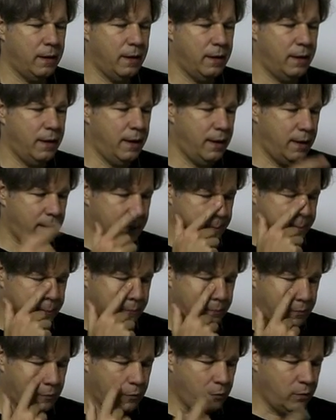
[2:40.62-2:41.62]
and
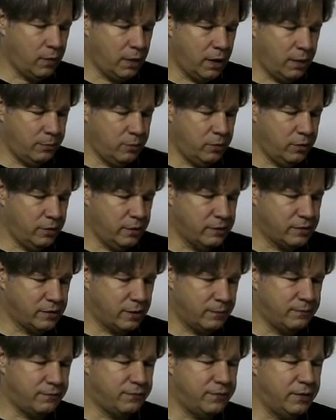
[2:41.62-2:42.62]
what I'm doing is
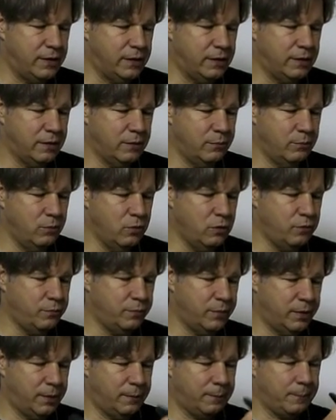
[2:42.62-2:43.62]
I'm feeling the
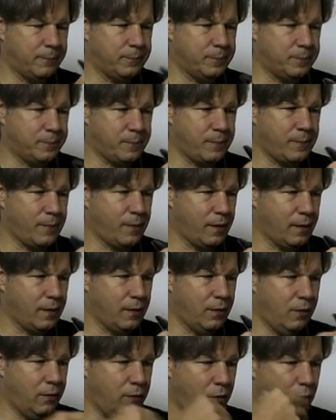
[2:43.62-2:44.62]
movement,
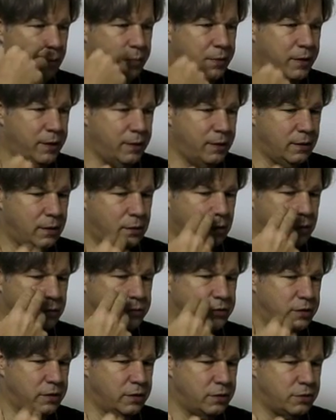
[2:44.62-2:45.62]
opening and
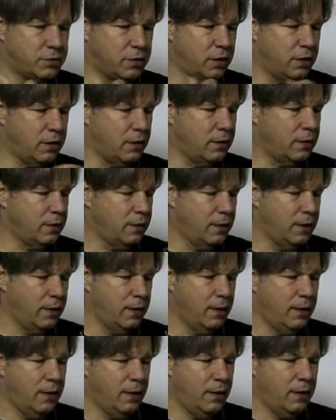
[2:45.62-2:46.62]
closing the jaw,
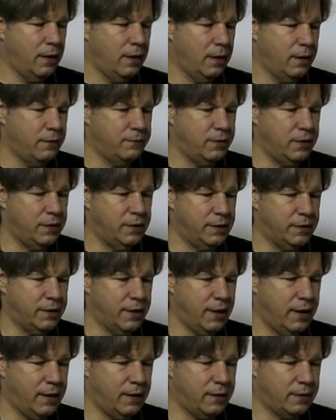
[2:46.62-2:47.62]
feeling
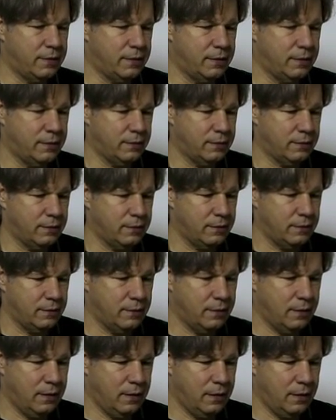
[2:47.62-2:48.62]
that
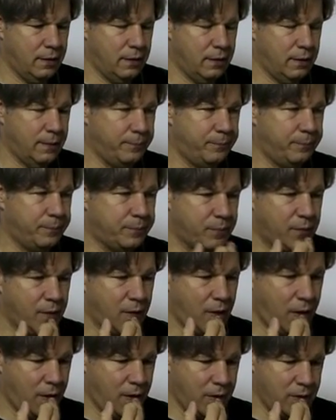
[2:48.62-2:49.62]

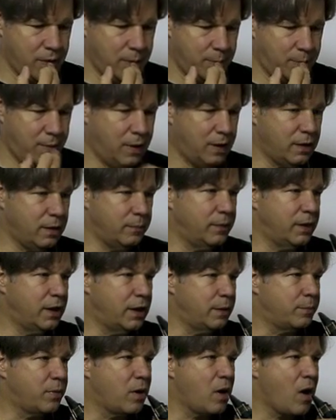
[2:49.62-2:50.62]
on the bottom
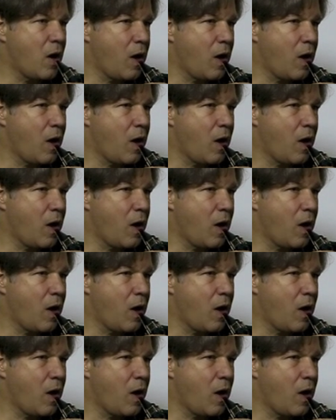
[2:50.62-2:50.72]
lip.